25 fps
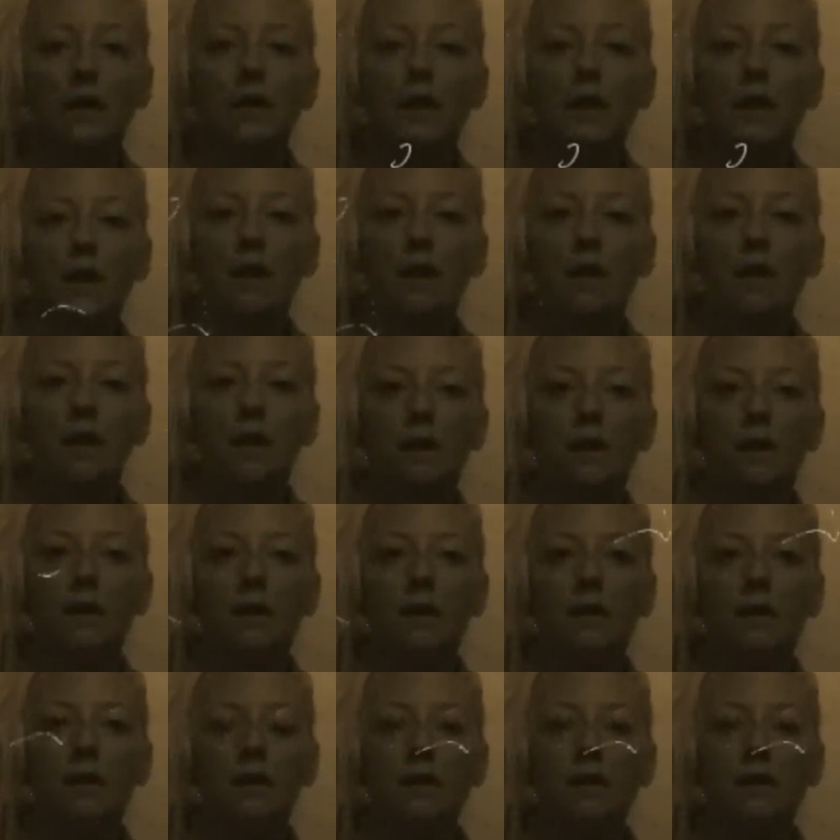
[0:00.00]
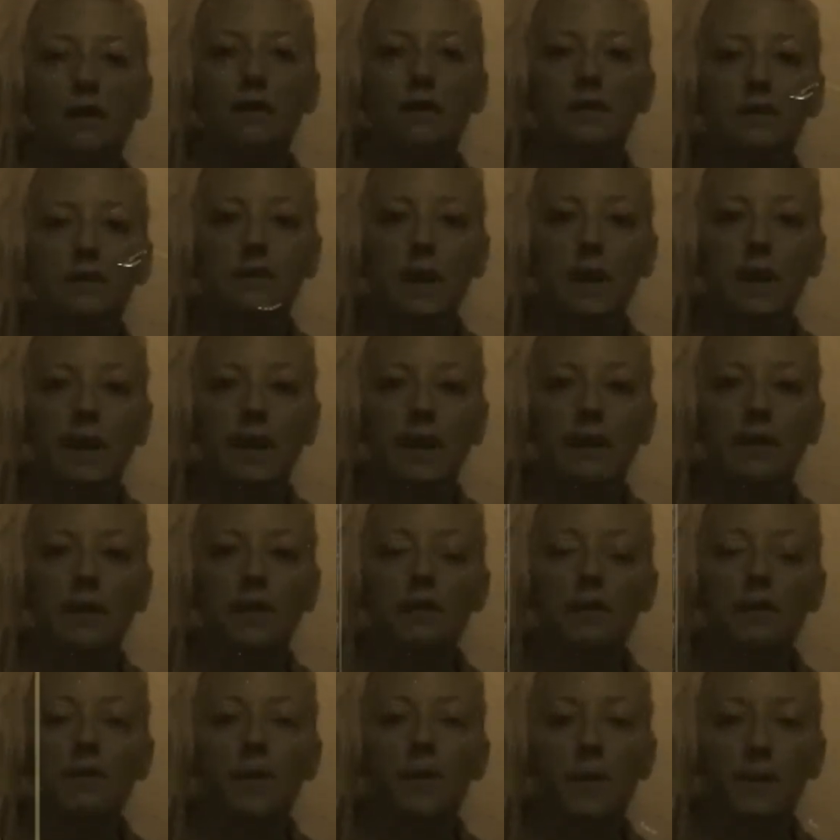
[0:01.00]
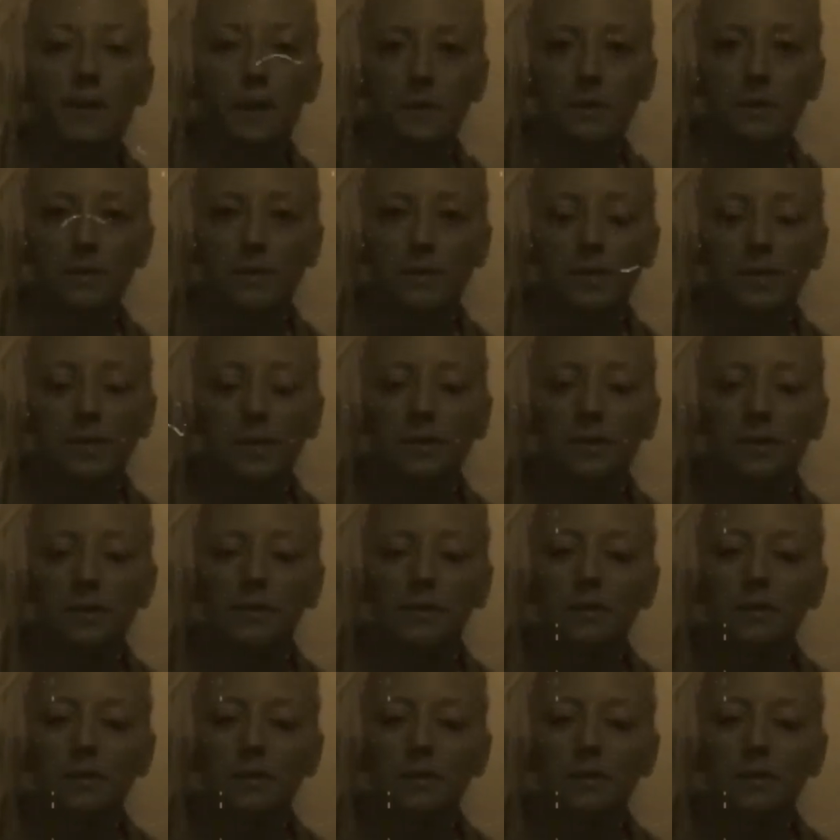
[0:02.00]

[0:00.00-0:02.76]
alongside with an updo.